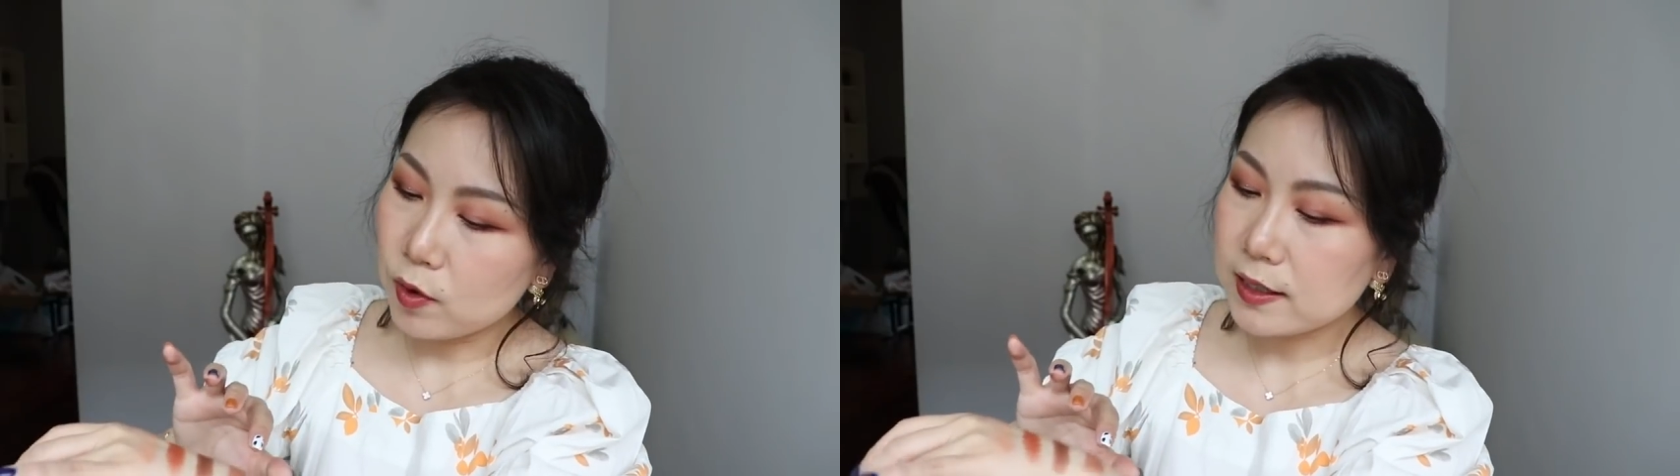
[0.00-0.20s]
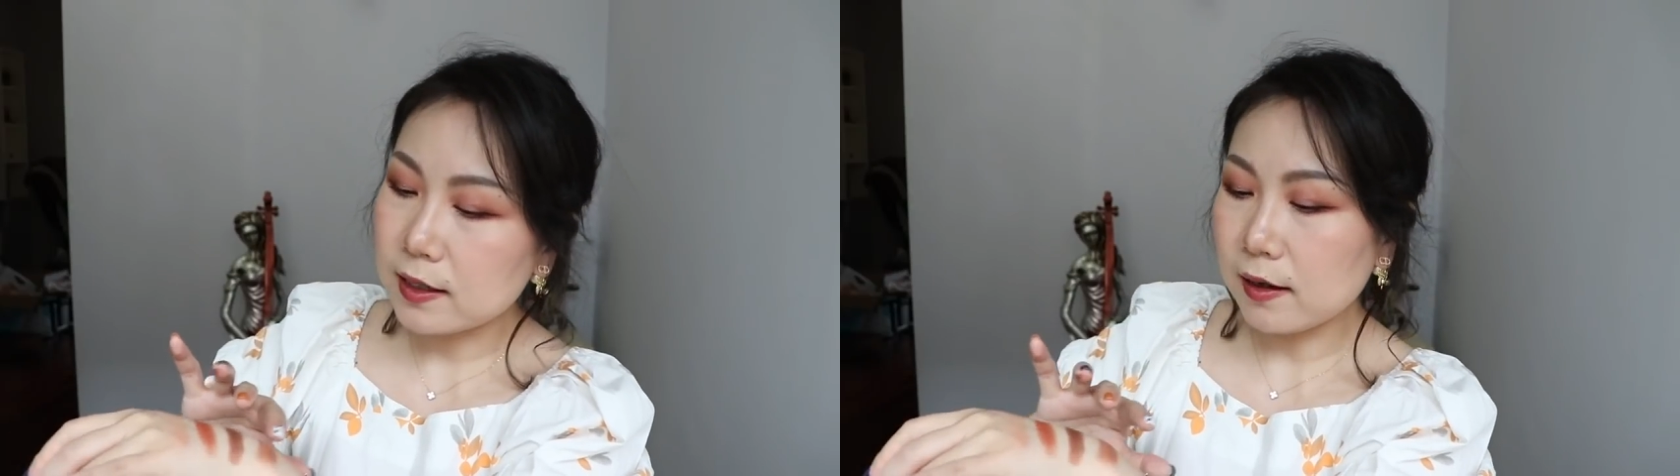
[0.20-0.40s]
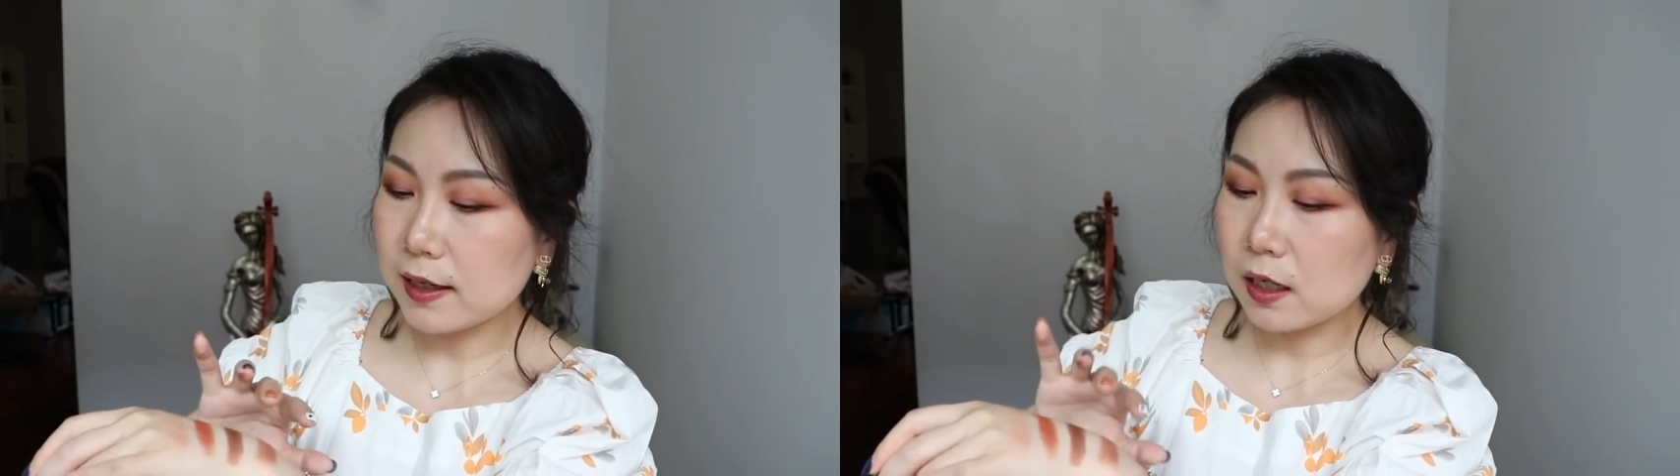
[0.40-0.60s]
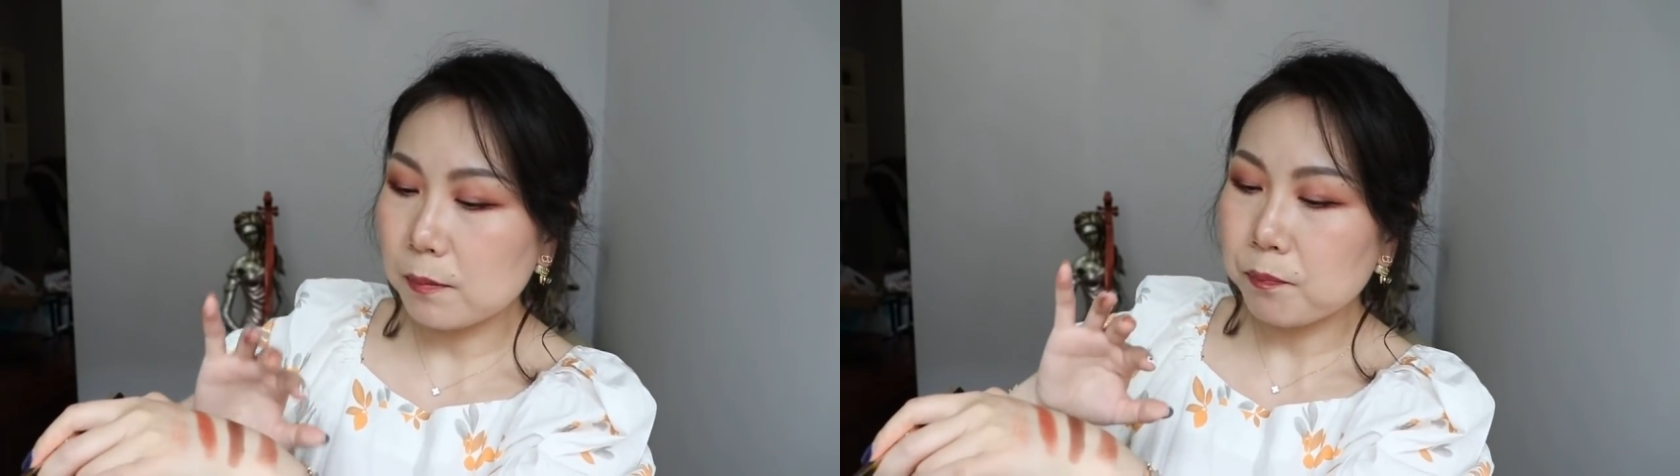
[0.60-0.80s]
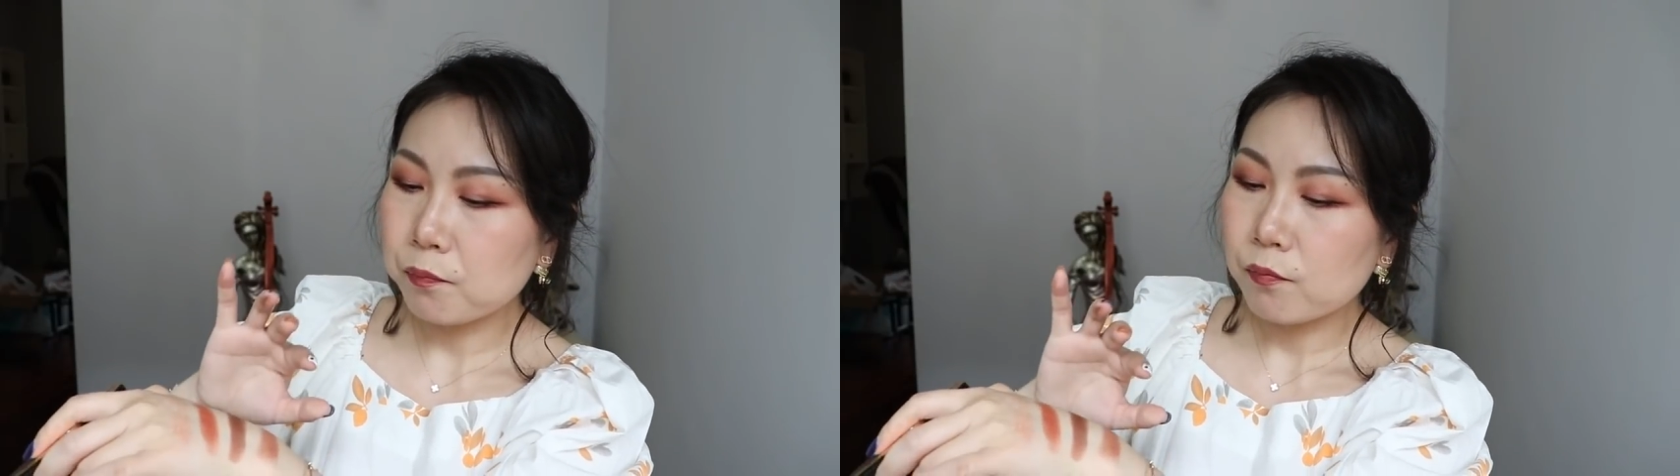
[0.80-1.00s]
It's like
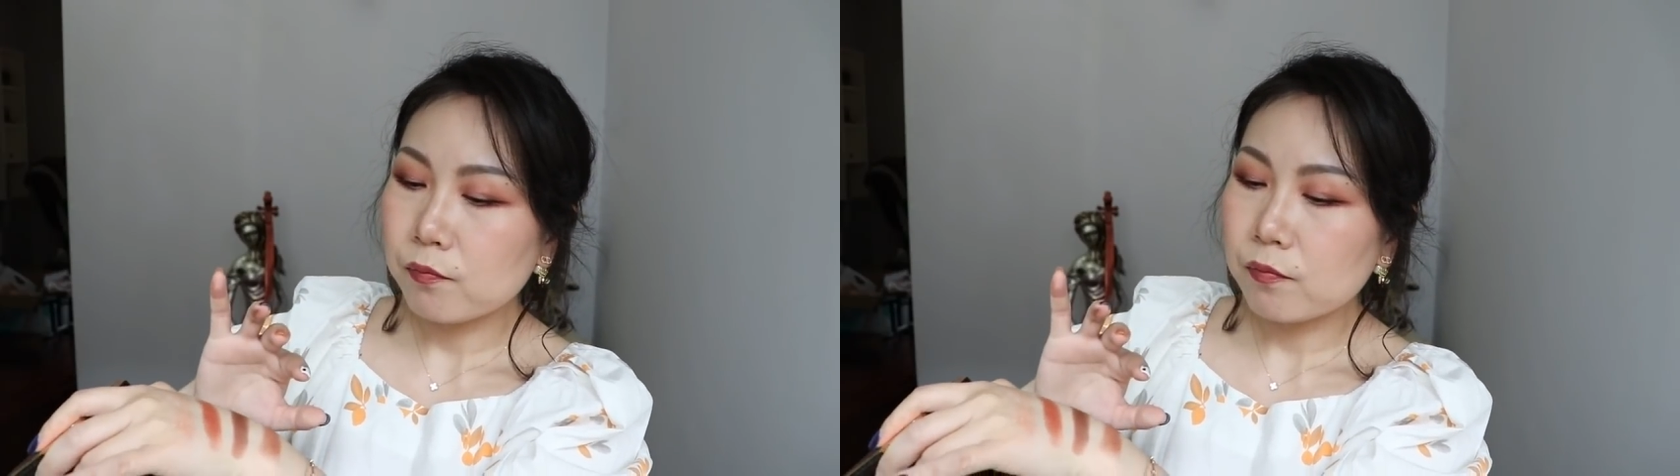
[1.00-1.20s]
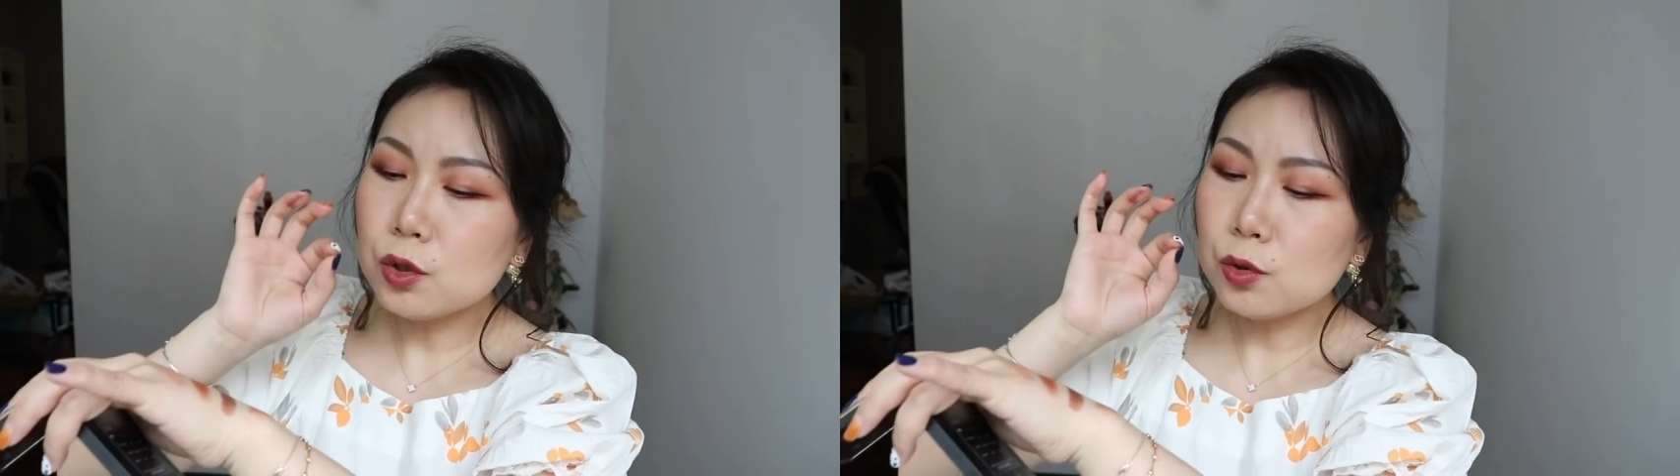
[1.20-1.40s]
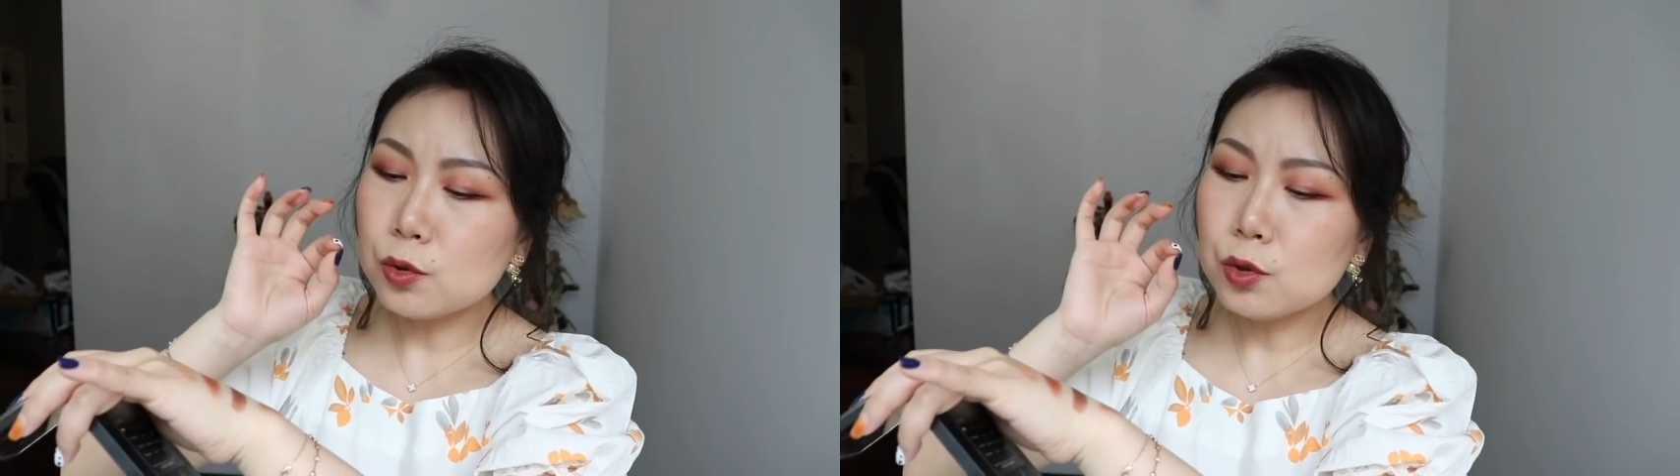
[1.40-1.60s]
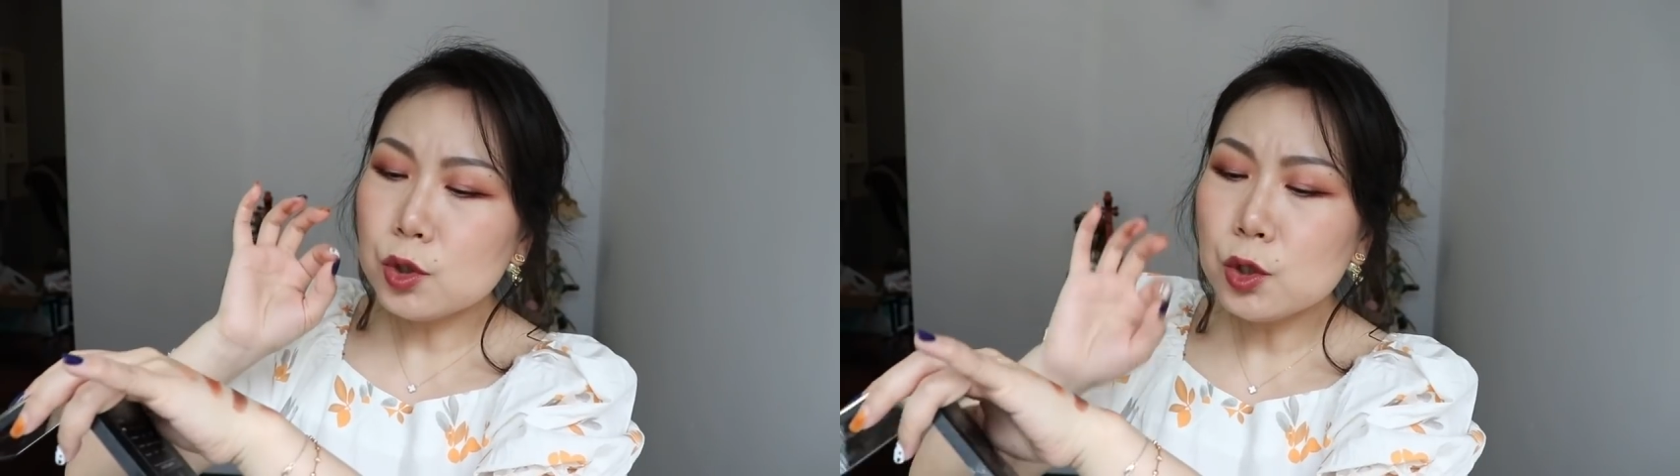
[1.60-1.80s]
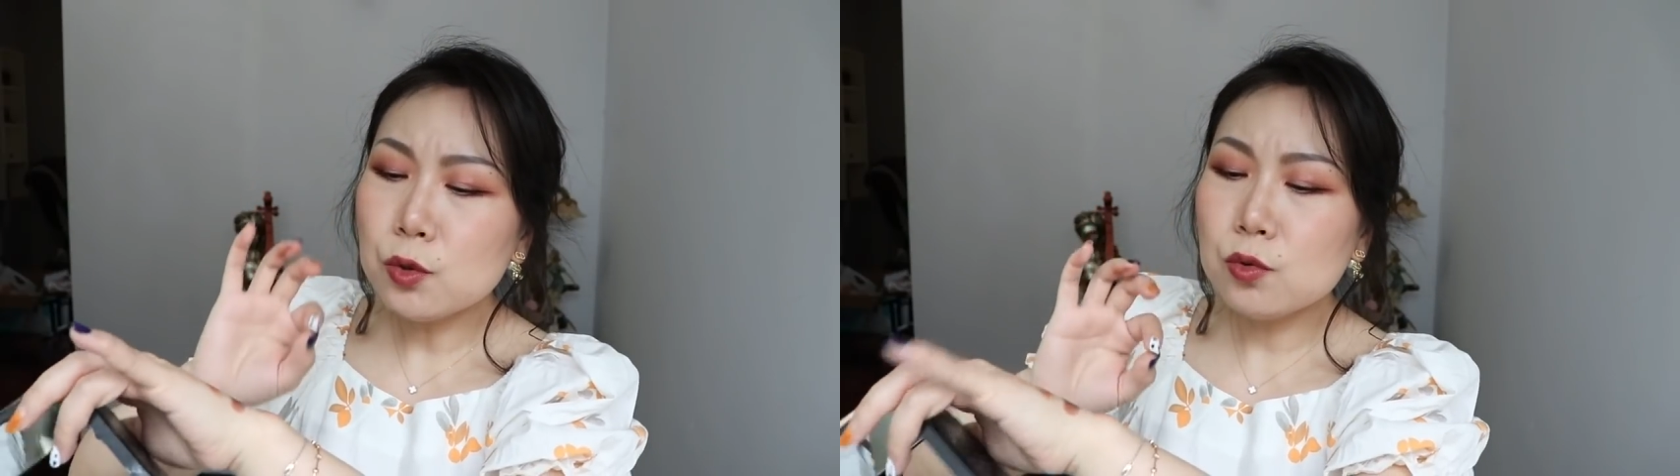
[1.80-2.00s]

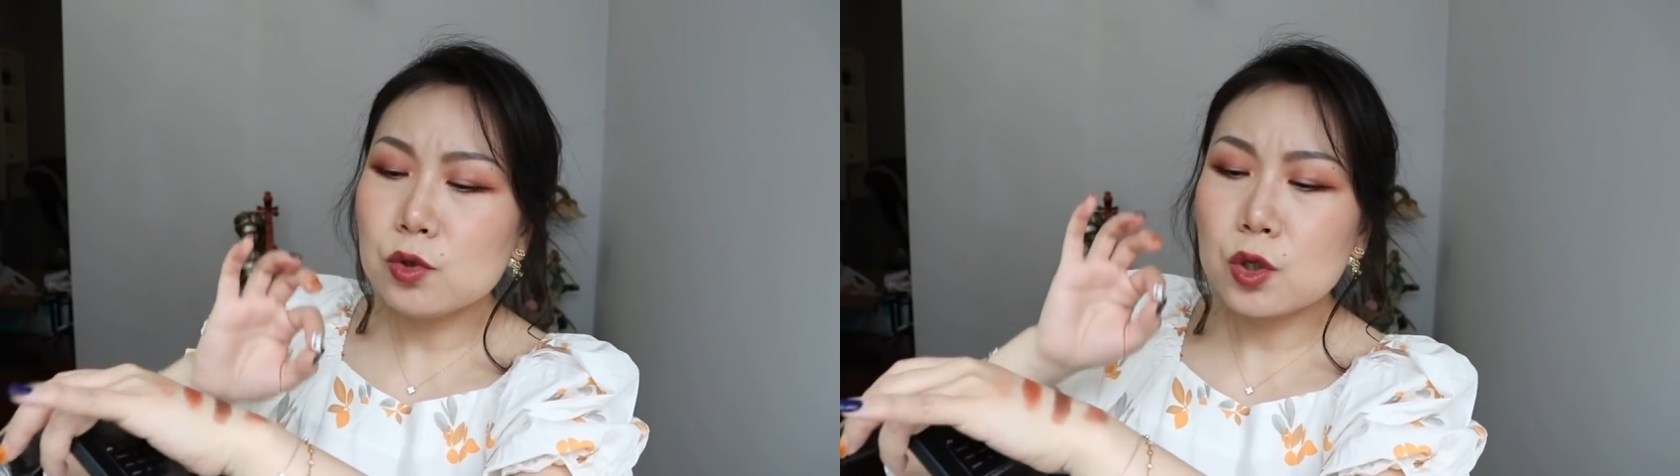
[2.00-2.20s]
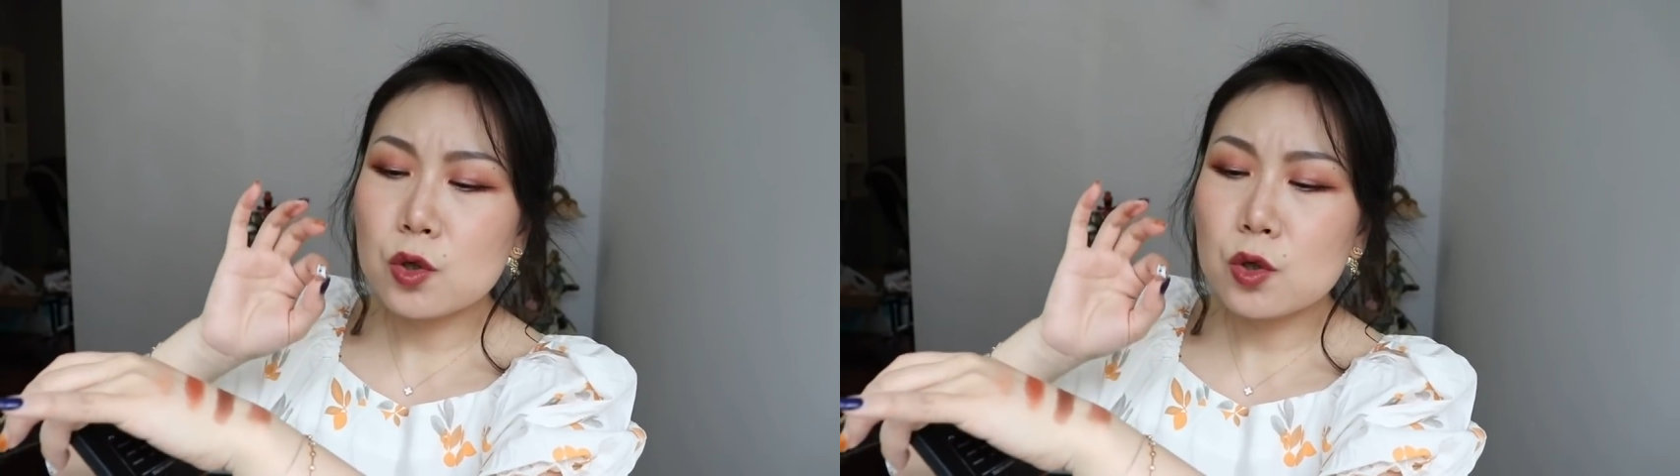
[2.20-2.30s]
nude